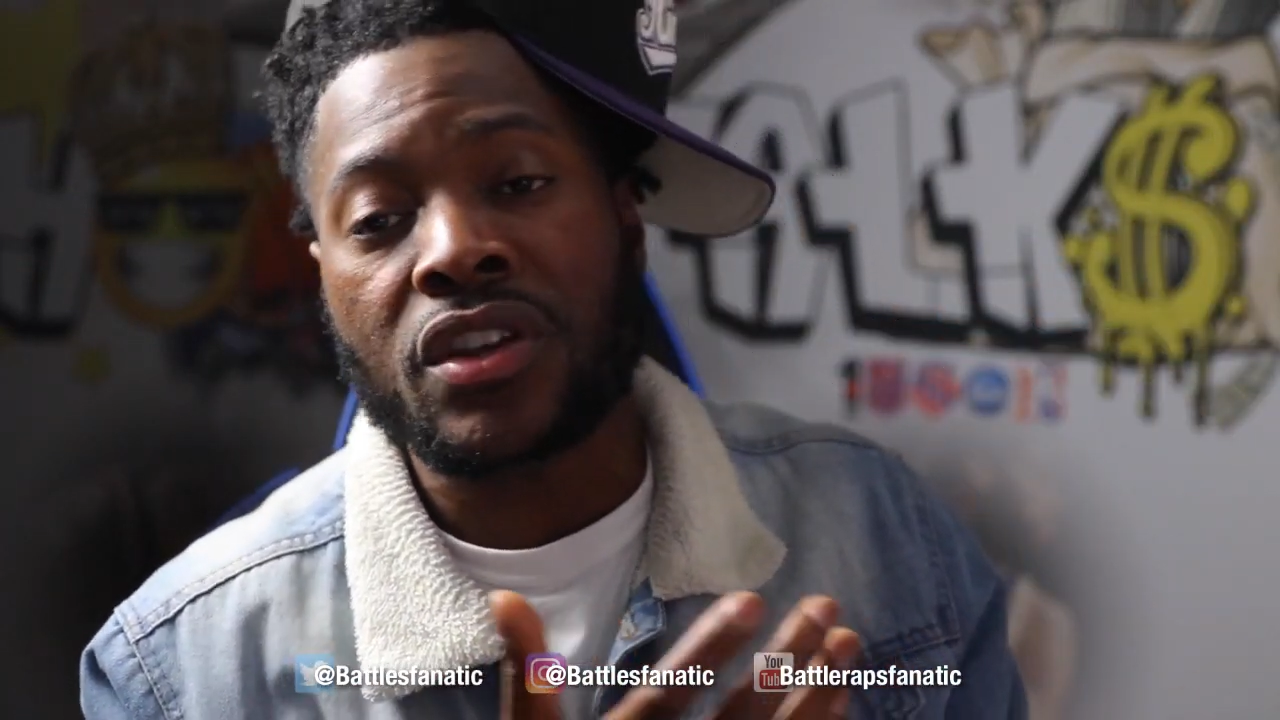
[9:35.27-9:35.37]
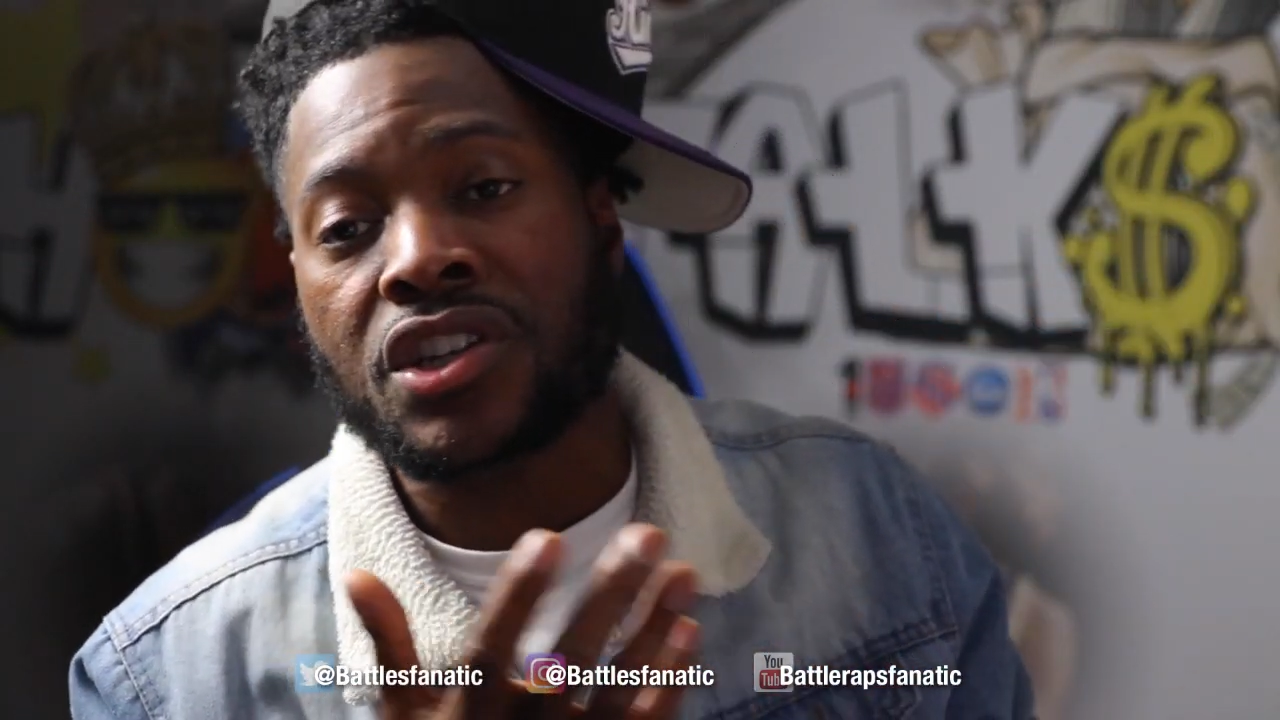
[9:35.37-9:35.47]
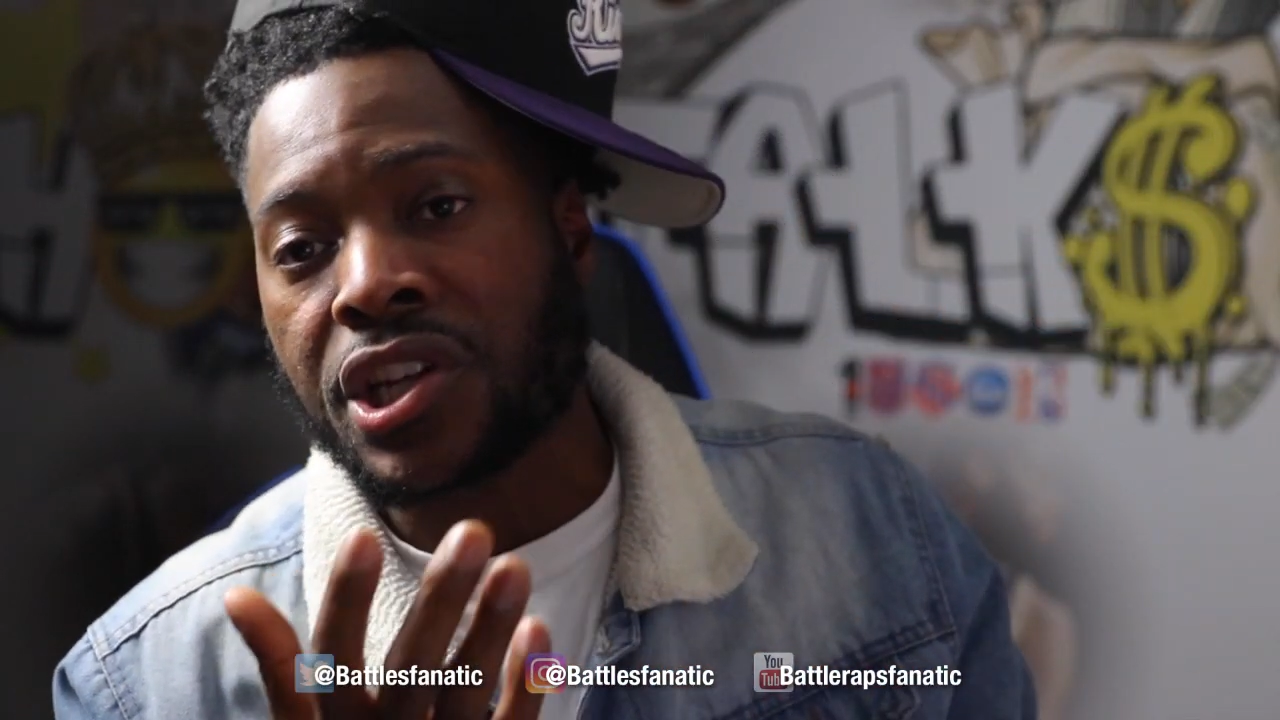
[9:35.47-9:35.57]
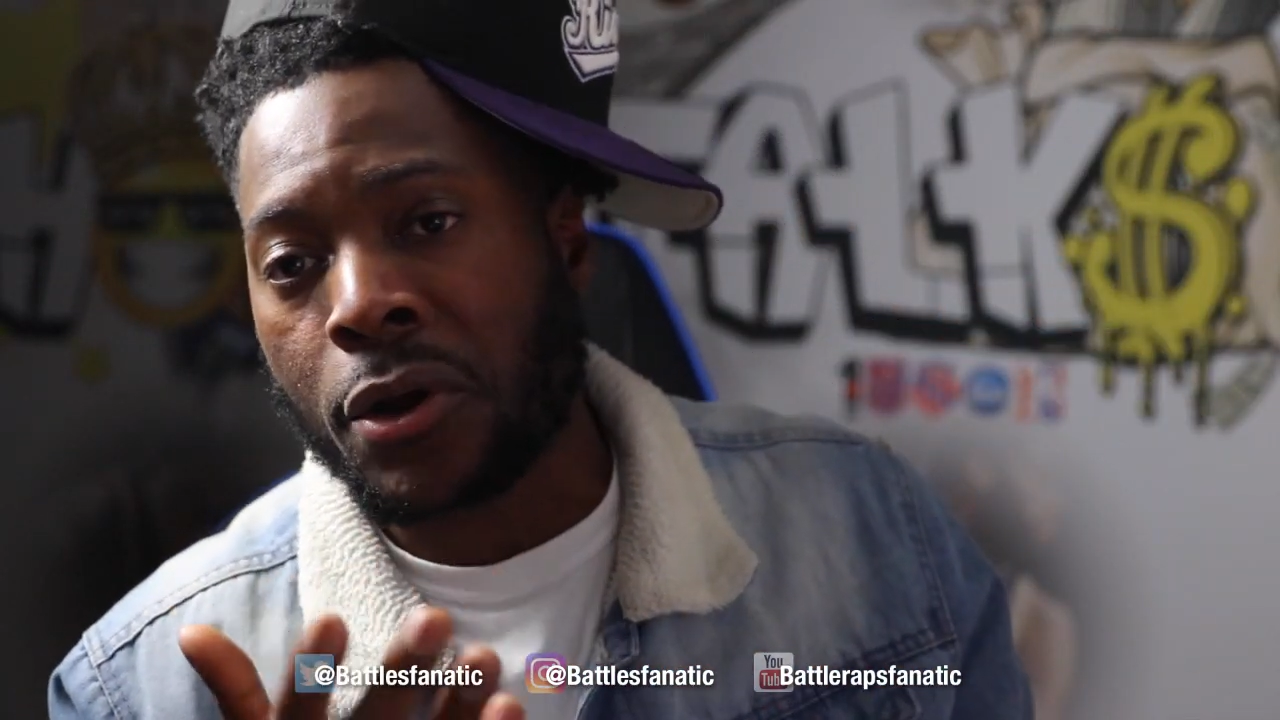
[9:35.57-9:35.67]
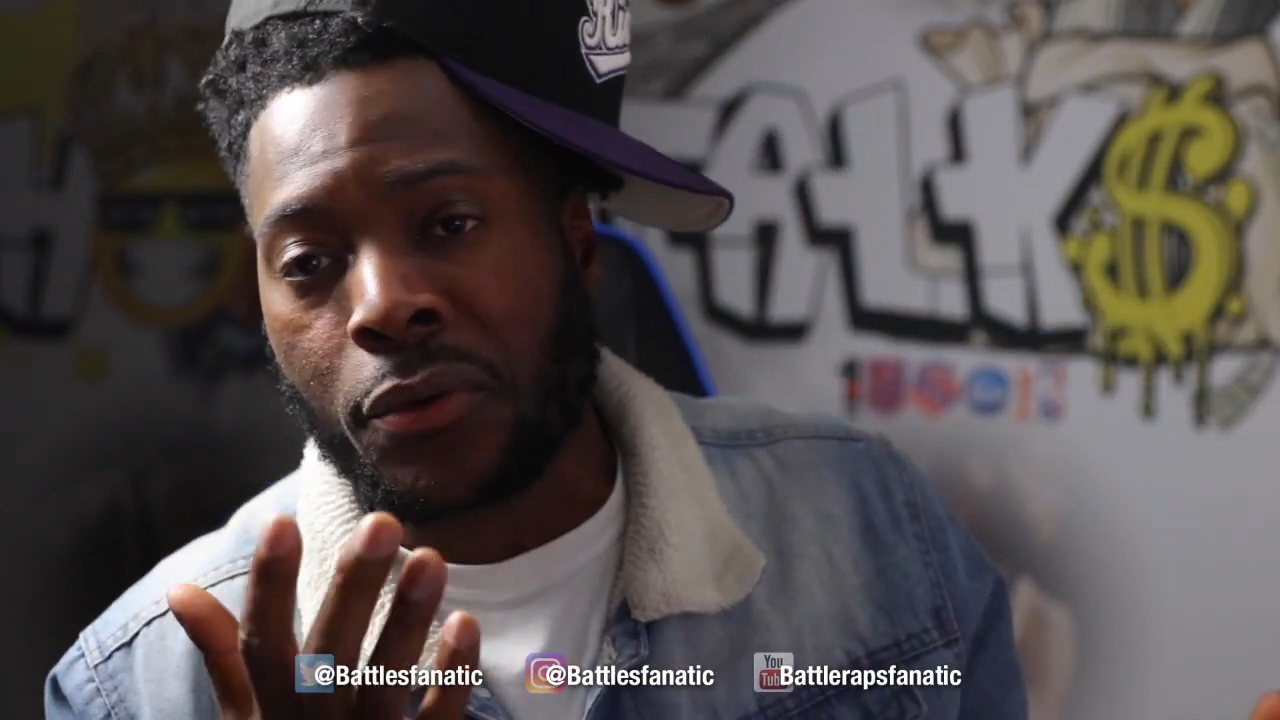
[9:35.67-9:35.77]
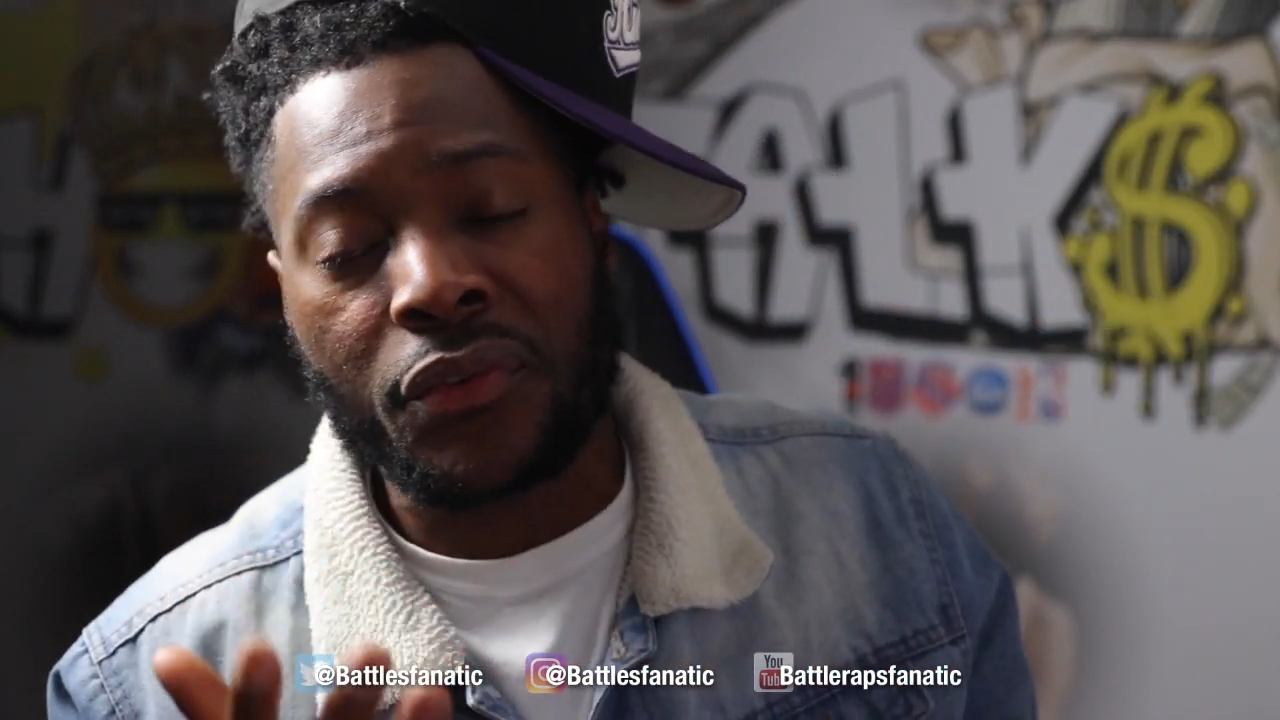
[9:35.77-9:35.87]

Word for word: then share the